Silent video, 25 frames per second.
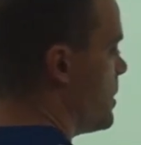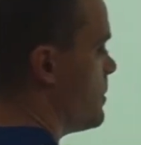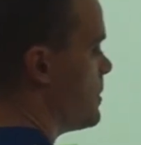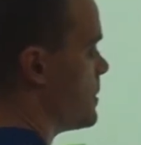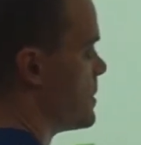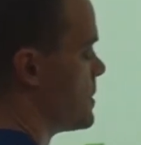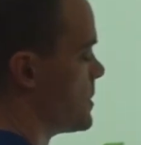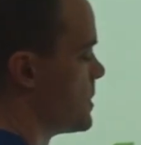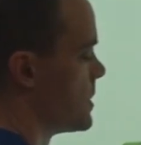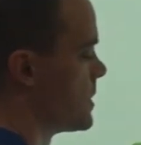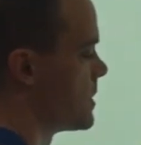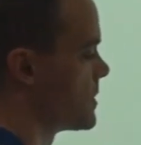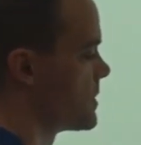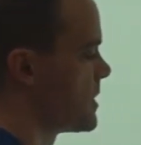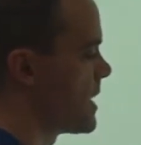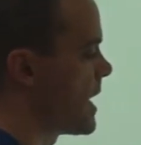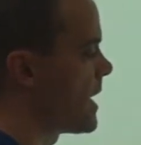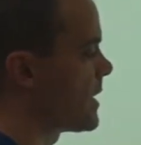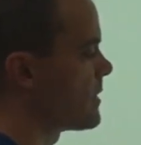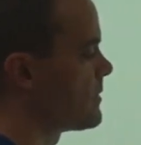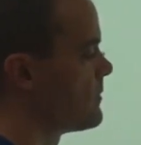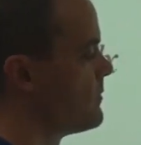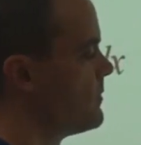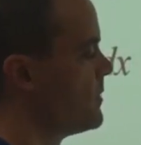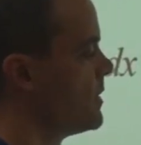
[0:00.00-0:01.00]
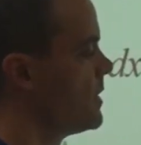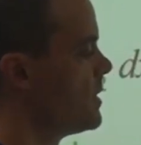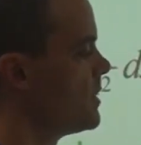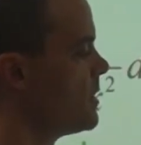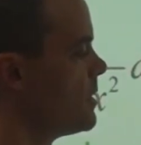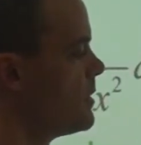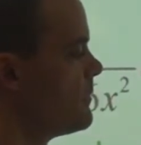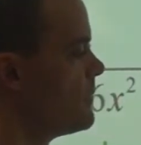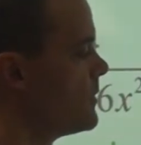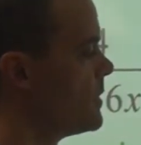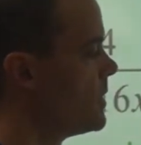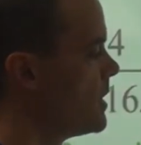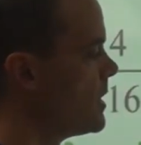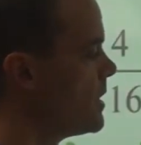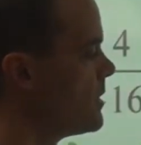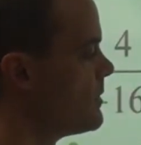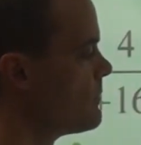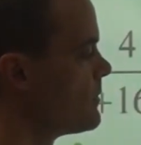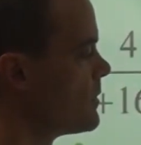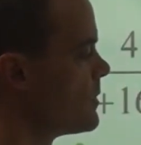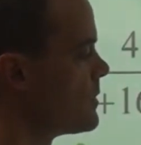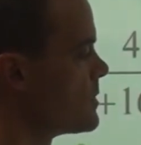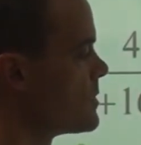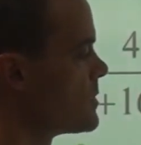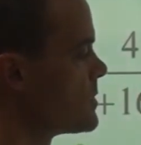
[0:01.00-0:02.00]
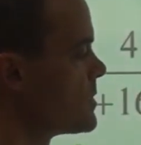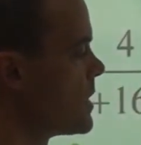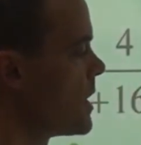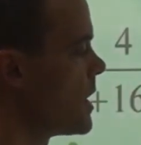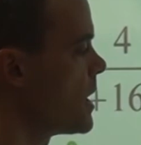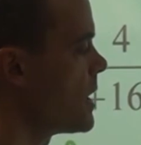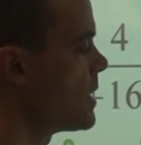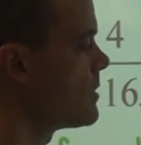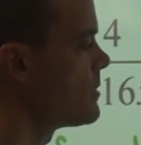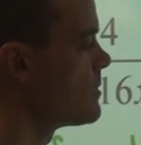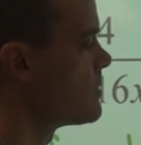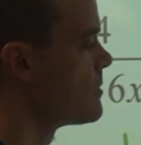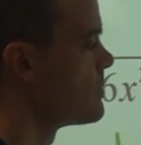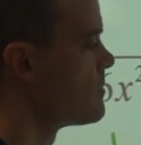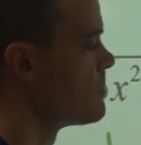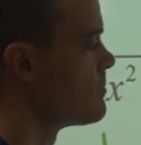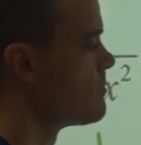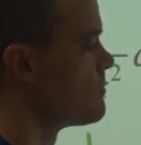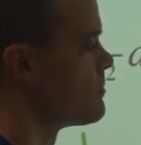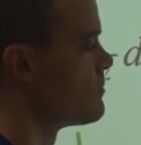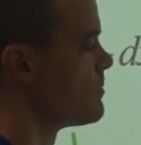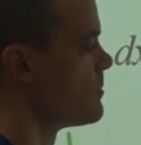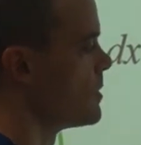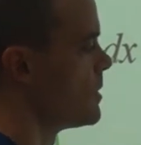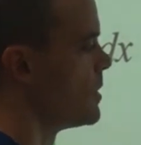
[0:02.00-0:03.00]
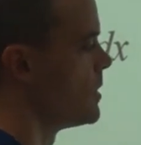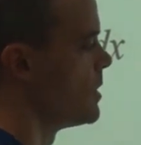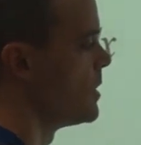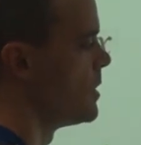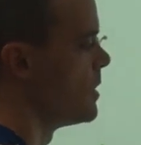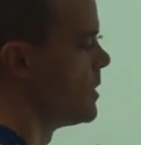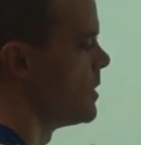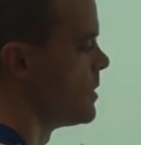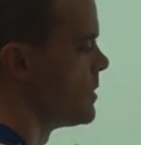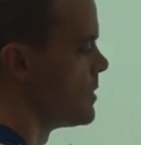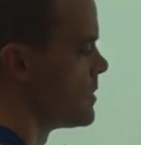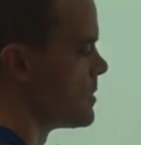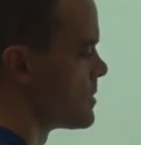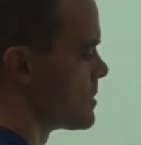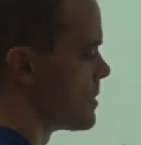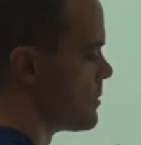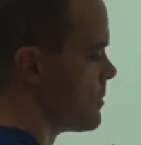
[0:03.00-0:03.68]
which is an exact fit of the inverse sine. So